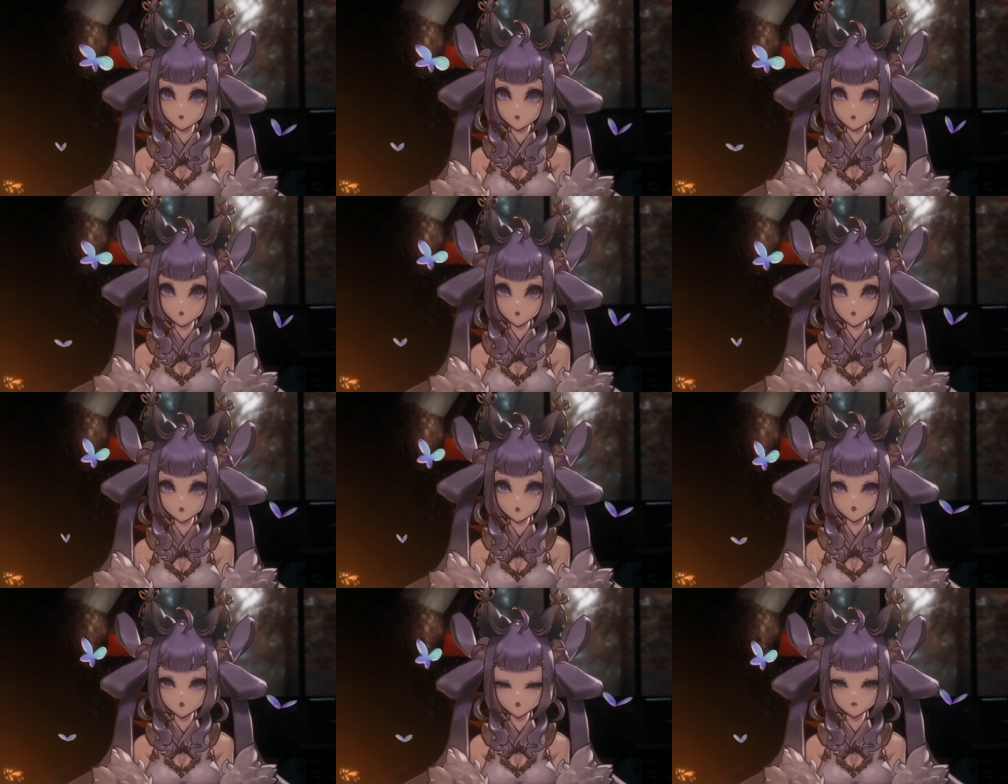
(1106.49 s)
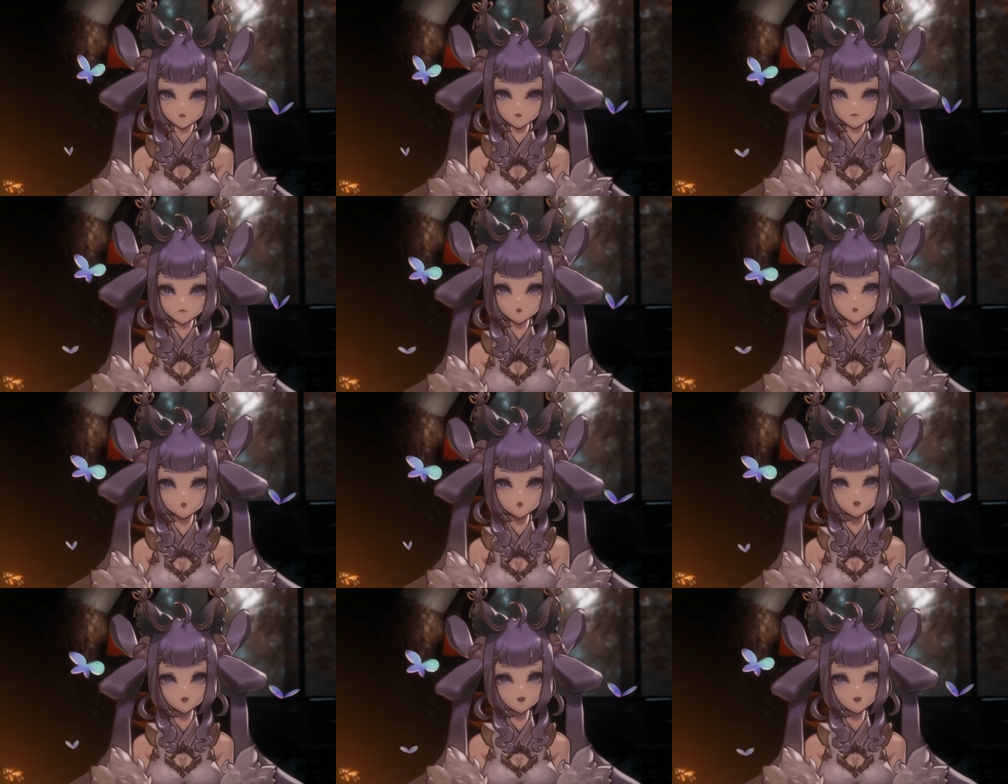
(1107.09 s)
Does it
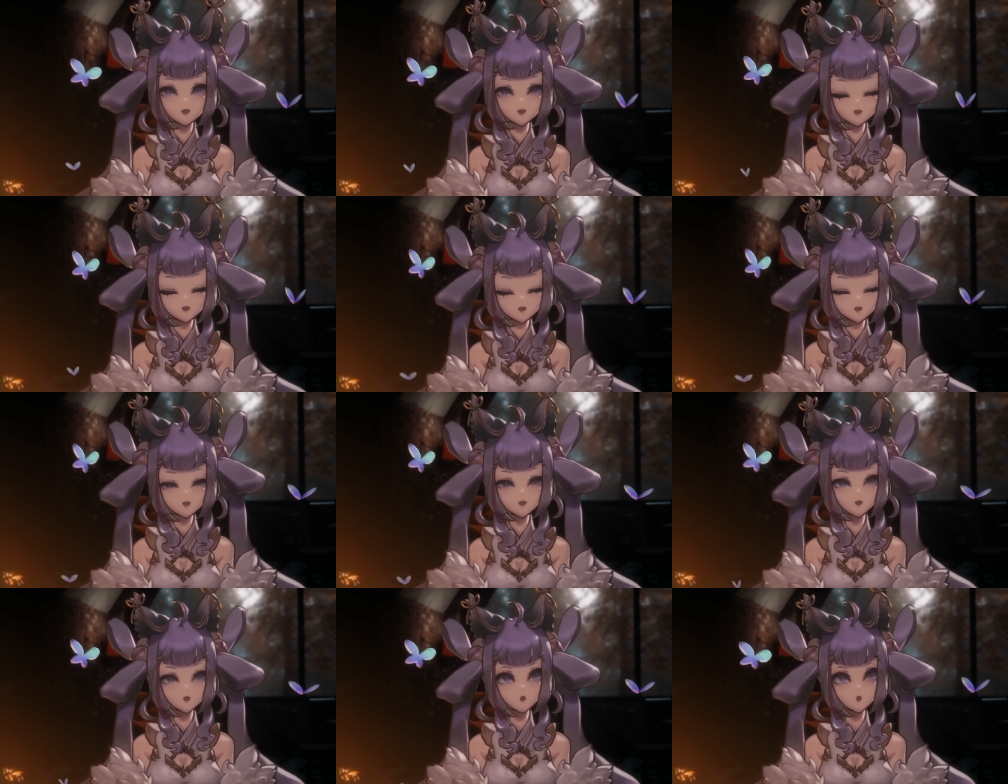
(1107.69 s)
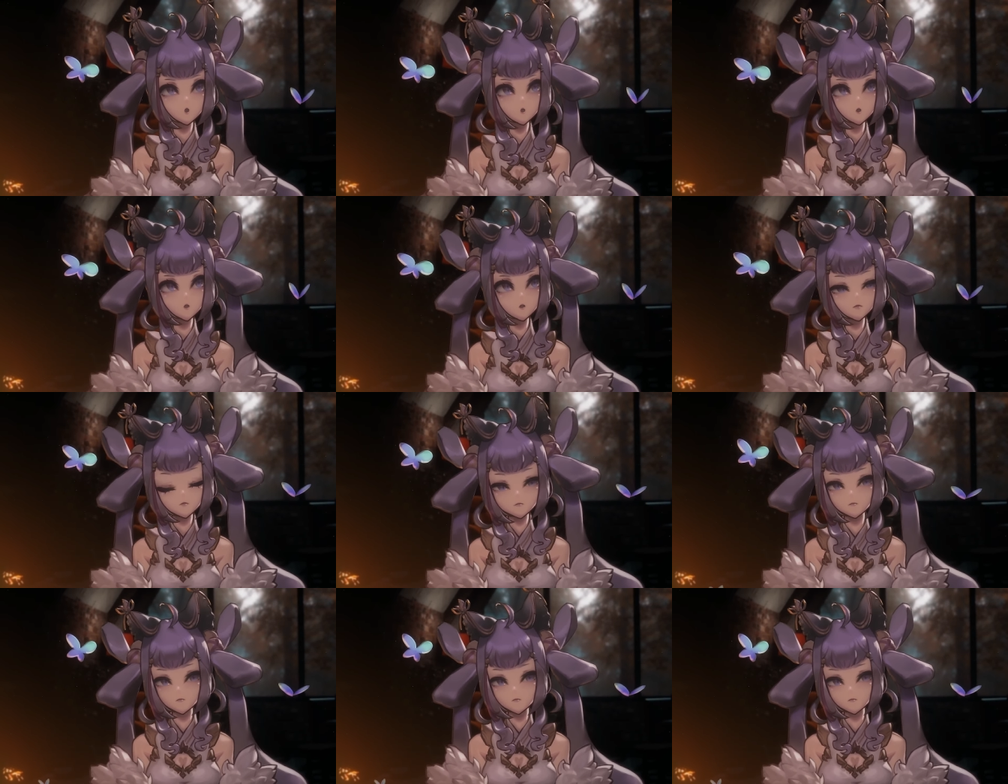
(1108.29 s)
feel like you're in a cold,